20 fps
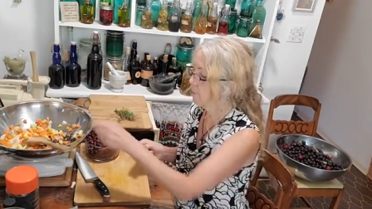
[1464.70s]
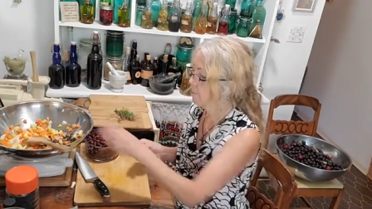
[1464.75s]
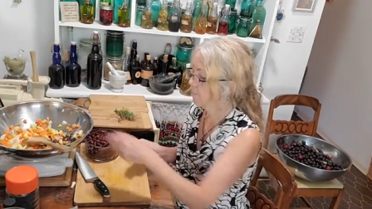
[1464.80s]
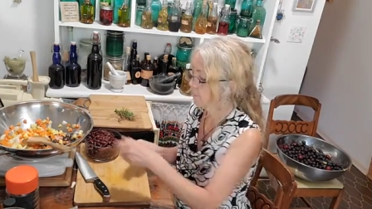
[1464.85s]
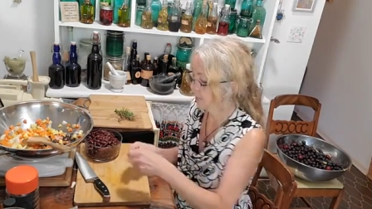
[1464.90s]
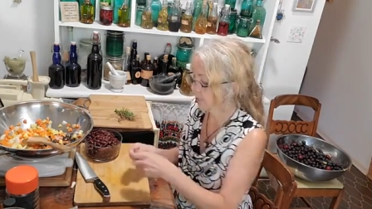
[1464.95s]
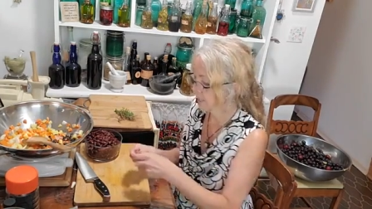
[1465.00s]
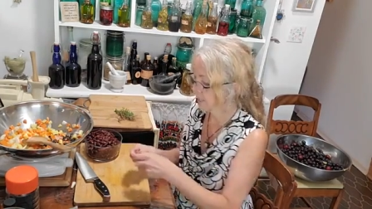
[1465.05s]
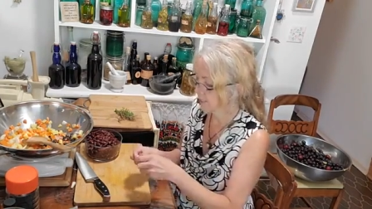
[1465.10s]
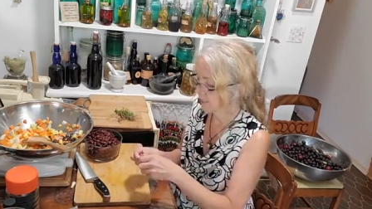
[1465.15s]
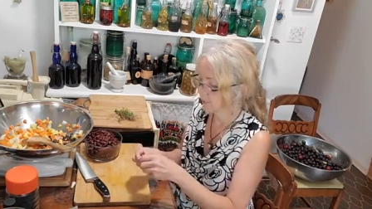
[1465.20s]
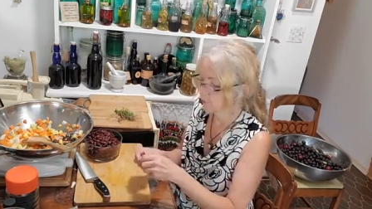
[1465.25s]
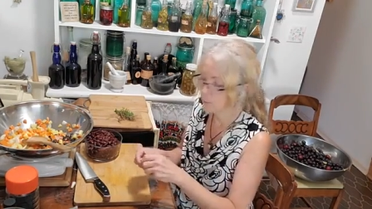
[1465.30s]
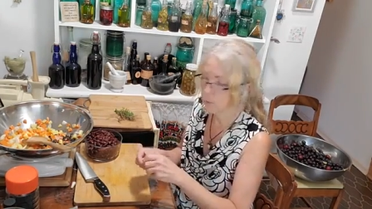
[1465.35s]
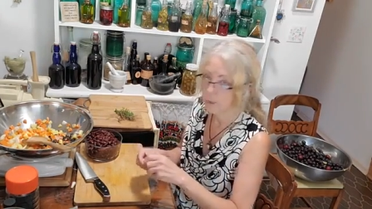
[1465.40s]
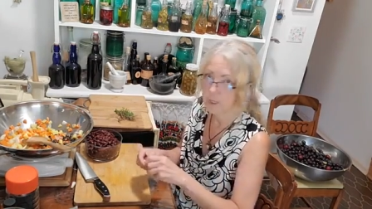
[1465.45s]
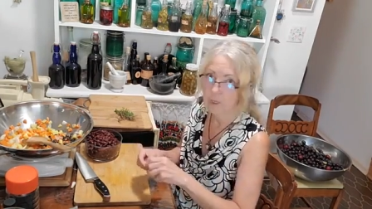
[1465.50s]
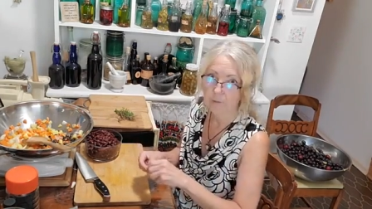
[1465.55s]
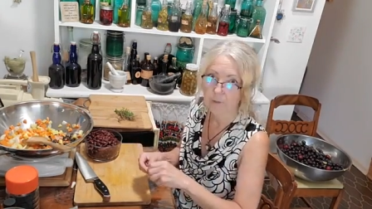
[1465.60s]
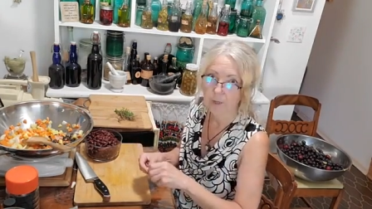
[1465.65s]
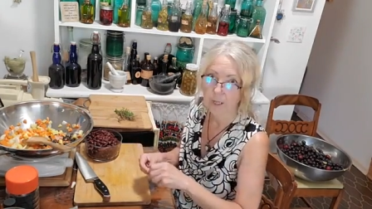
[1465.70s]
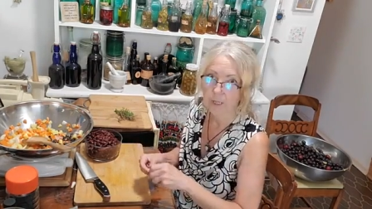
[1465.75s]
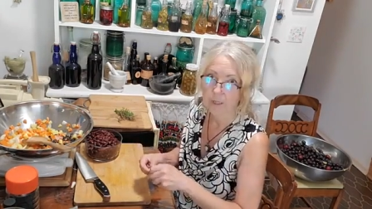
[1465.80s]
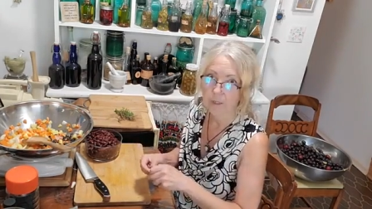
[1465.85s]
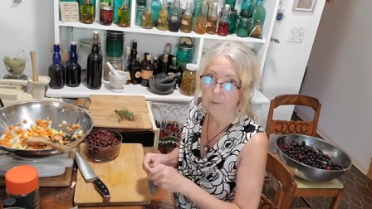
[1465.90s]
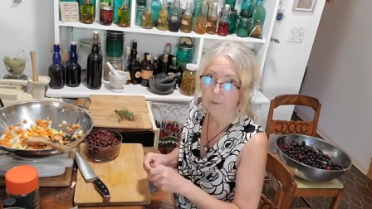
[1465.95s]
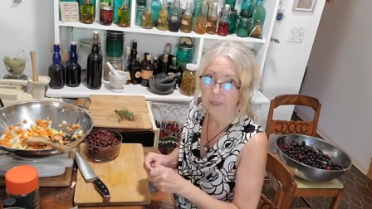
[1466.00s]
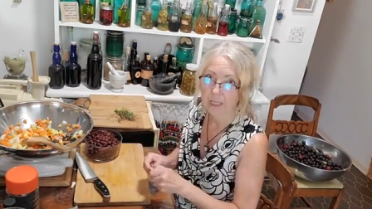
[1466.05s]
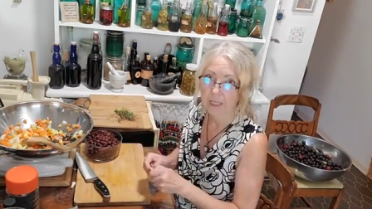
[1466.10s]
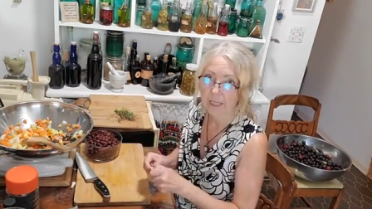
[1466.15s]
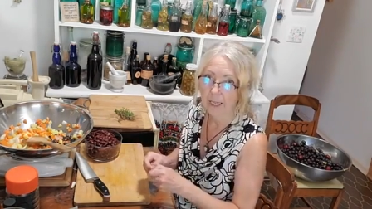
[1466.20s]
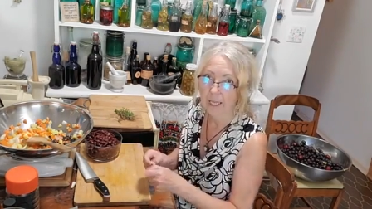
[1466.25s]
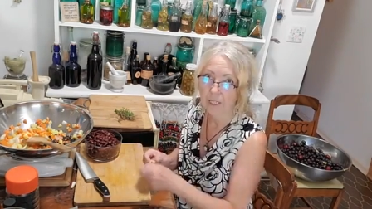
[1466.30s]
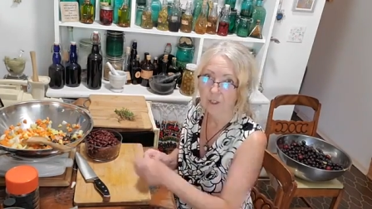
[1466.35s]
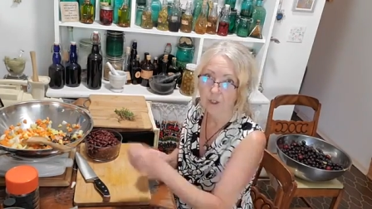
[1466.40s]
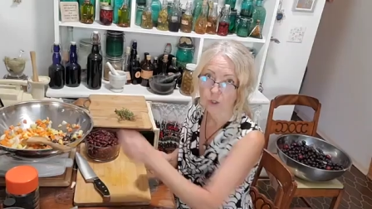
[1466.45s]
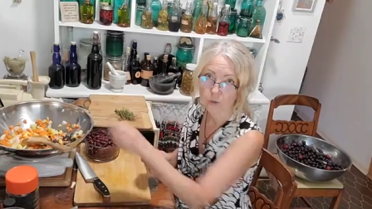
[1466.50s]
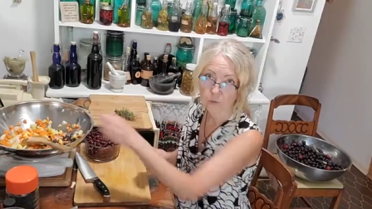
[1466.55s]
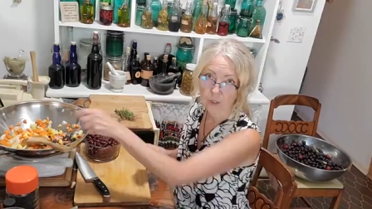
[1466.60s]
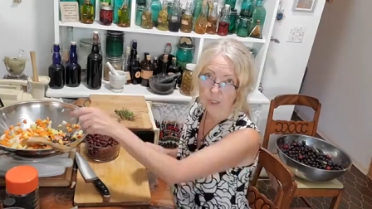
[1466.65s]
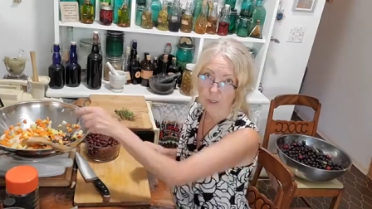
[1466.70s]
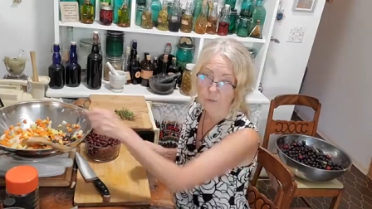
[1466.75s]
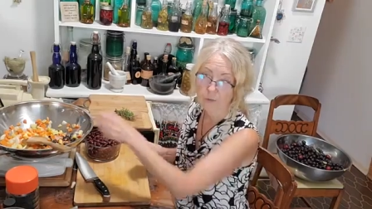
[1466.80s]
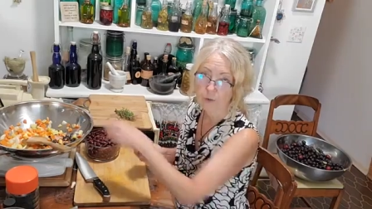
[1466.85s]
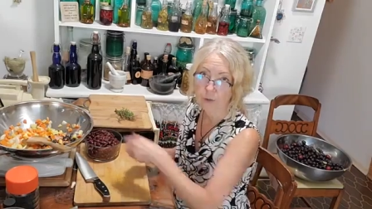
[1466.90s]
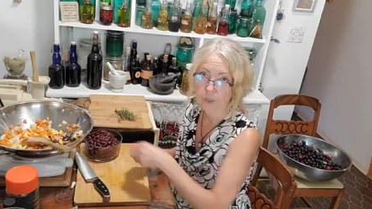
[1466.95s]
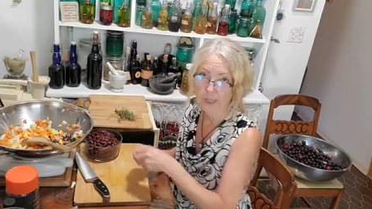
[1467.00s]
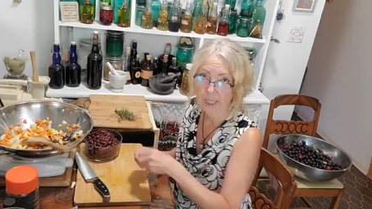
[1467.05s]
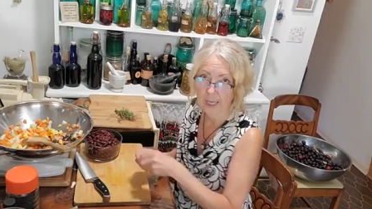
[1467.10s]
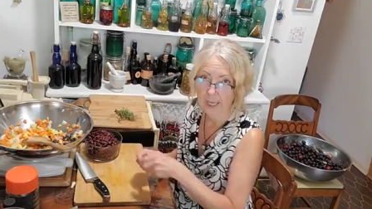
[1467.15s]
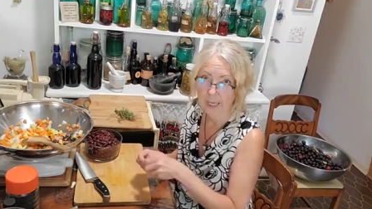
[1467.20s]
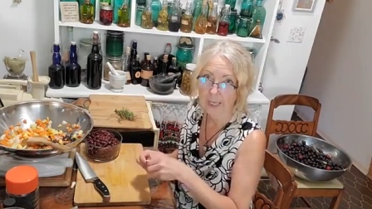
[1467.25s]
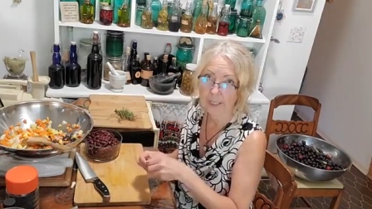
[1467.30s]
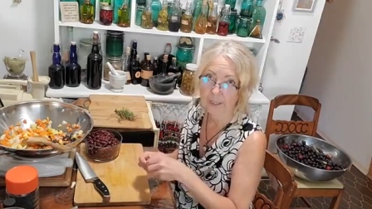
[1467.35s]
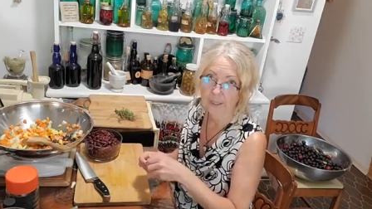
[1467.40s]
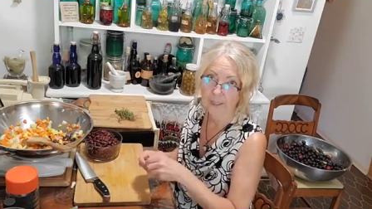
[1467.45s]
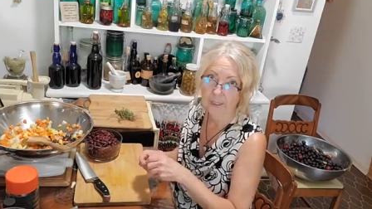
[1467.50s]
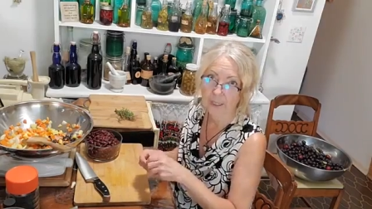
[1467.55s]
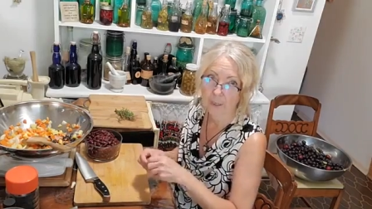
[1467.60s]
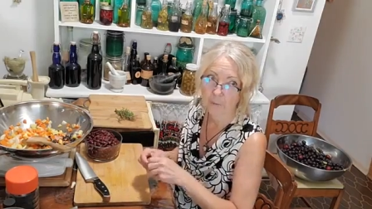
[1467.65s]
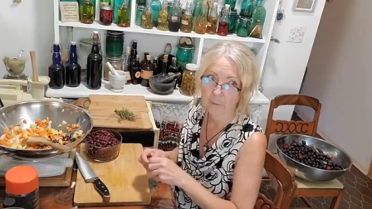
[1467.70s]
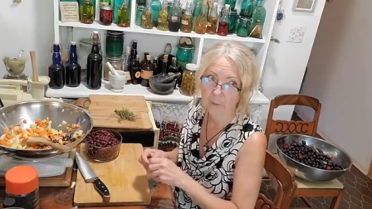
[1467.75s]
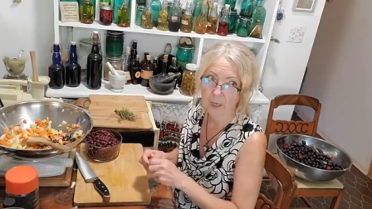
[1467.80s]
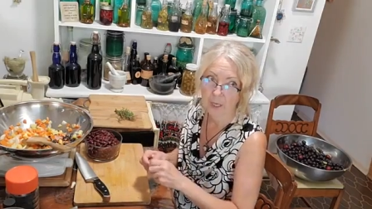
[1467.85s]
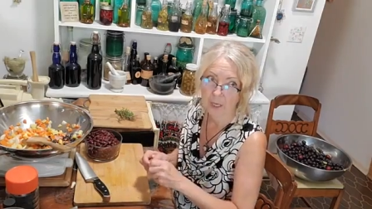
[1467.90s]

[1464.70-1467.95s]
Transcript: because it would affect the medication, right? If you're taking some,